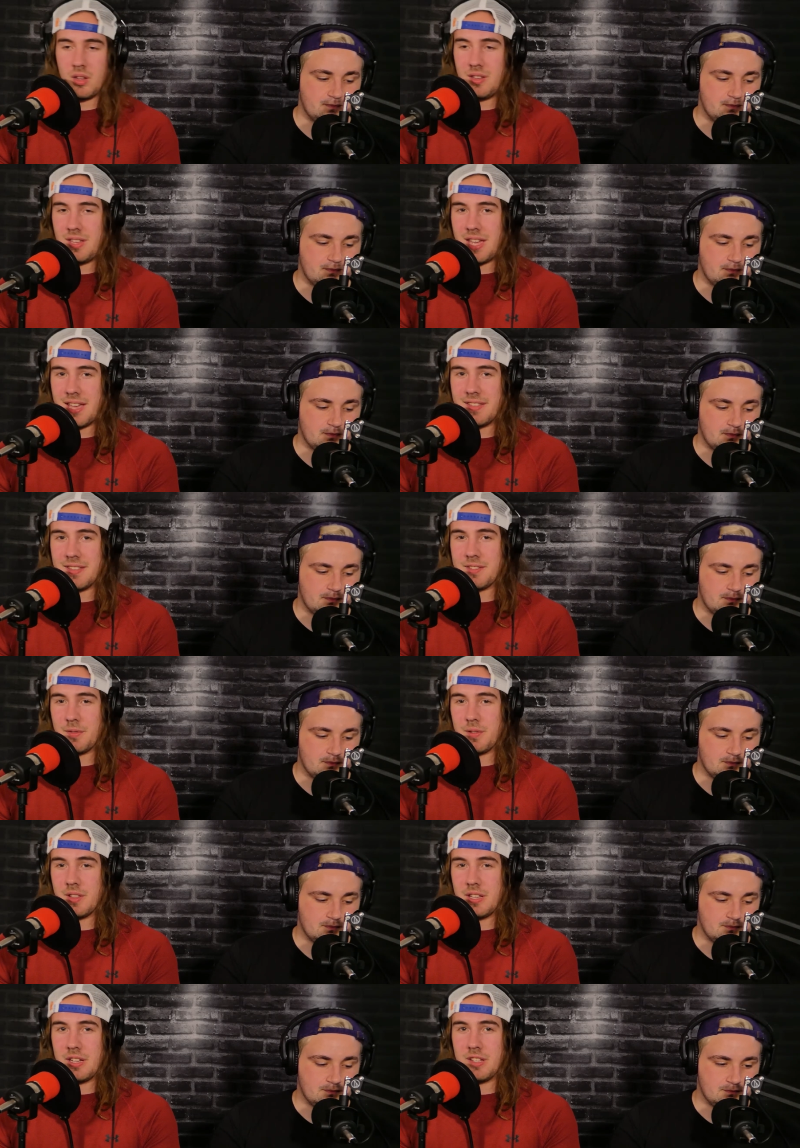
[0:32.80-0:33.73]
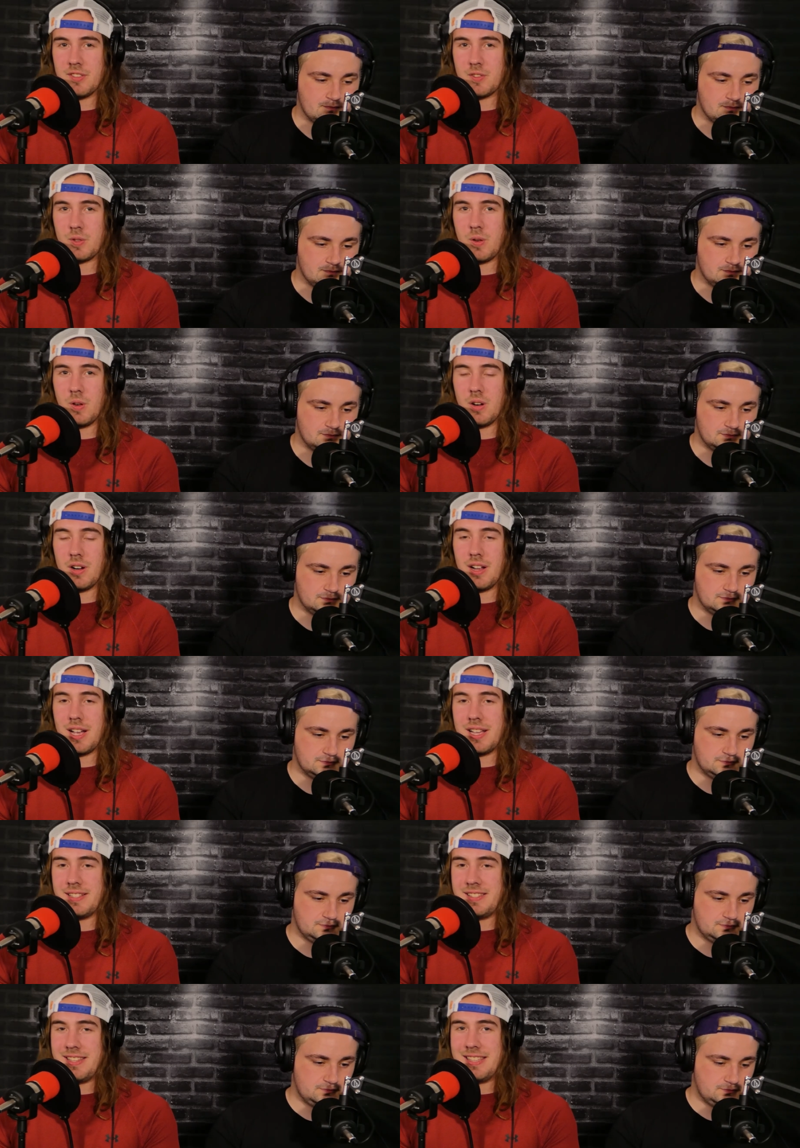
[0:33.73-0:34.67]
Speaker 1: Yeah, that's a really good score.
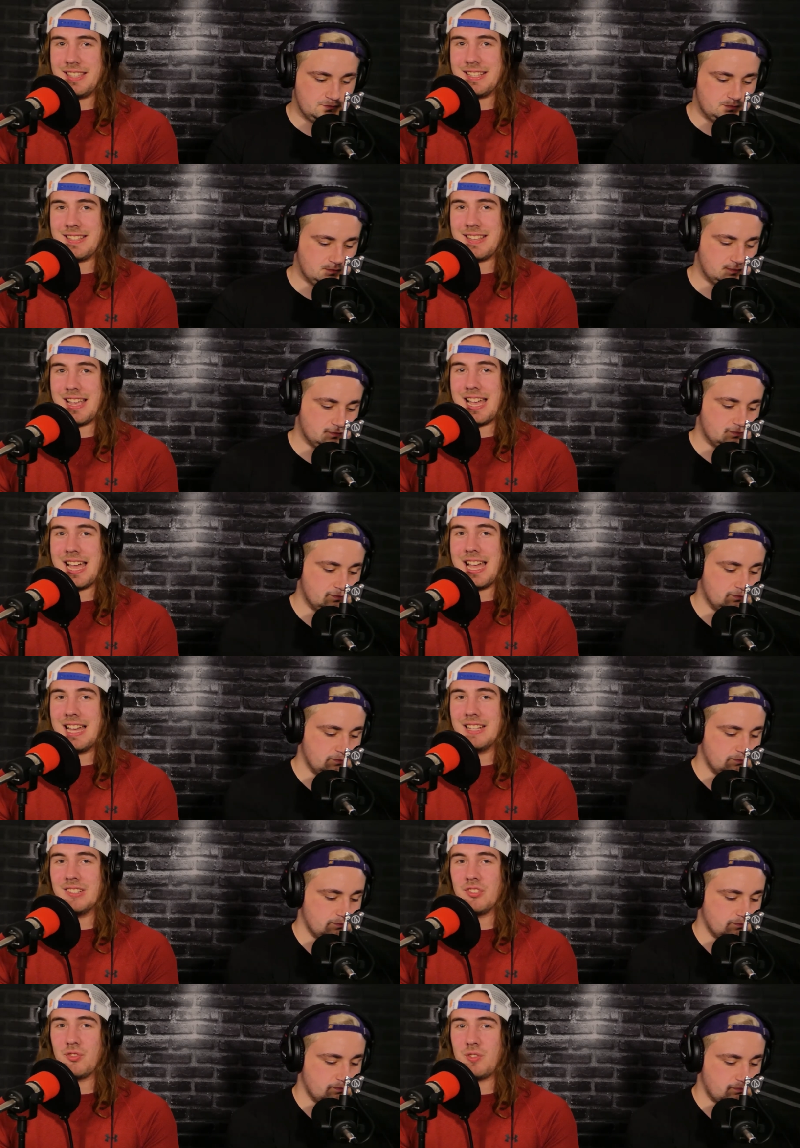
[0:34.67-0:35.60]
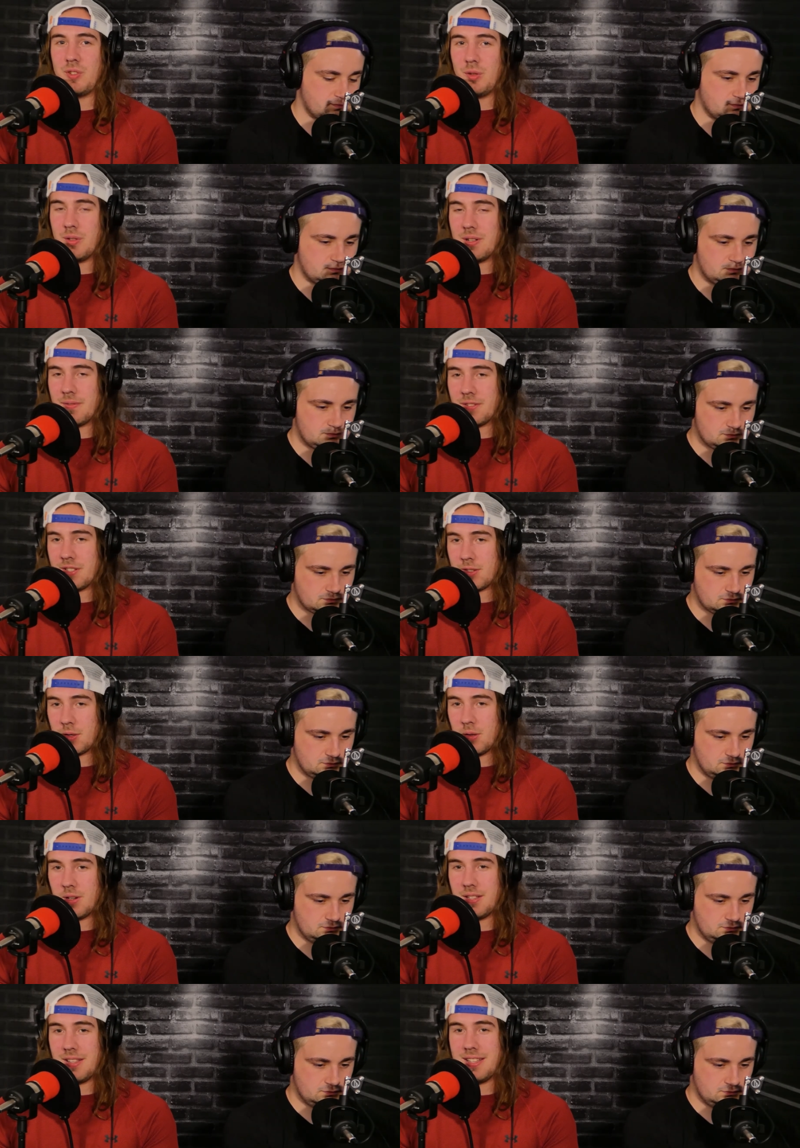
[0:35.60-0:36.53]
I see this as two different
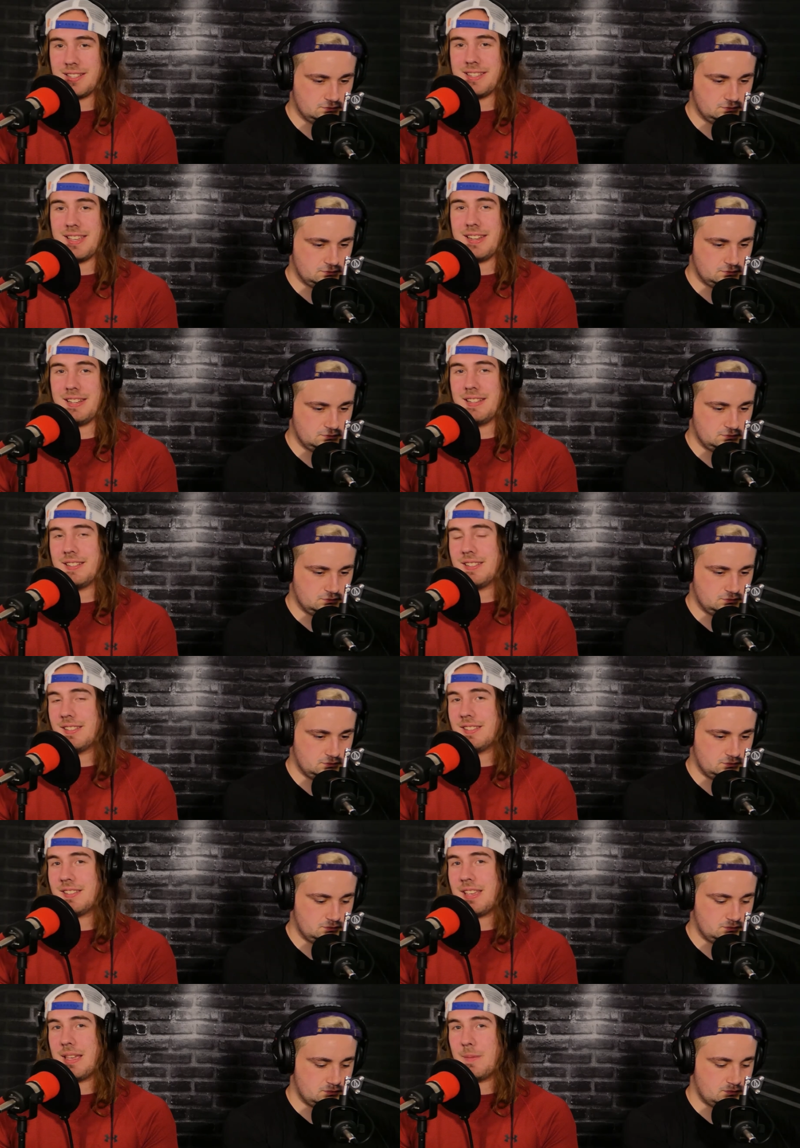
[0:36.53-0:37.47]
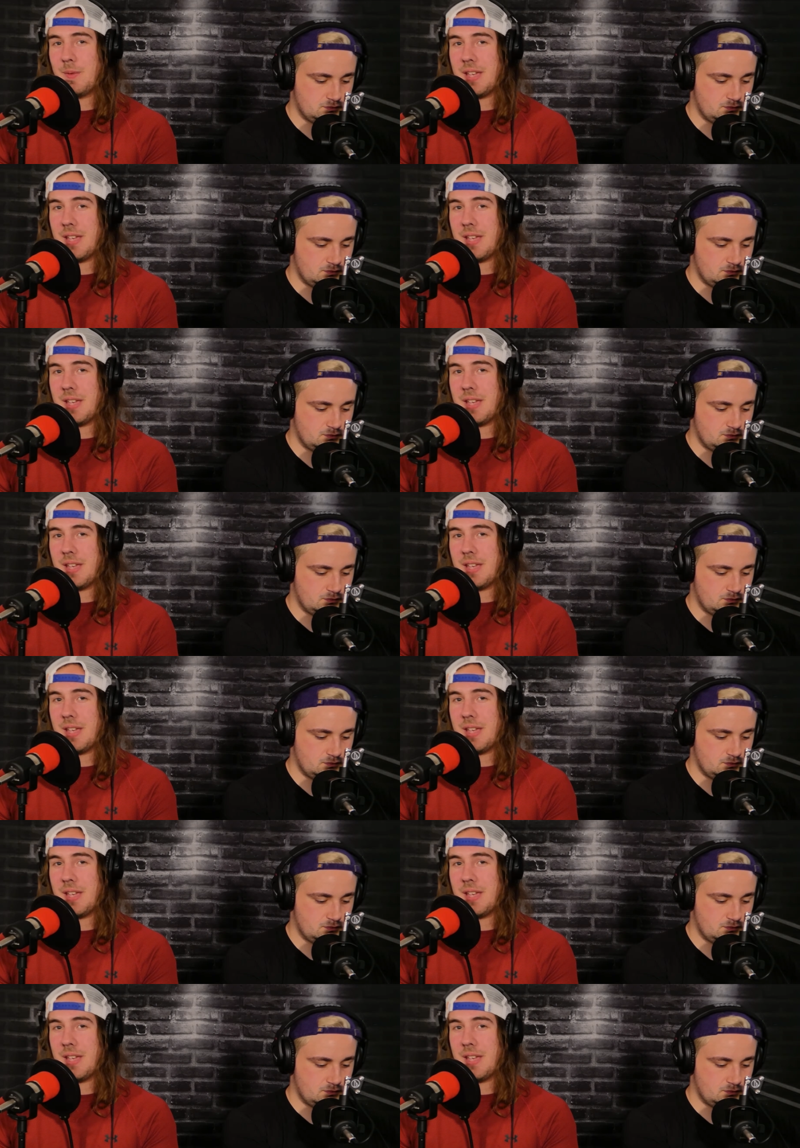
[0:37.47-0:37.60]
storylines heading into this game.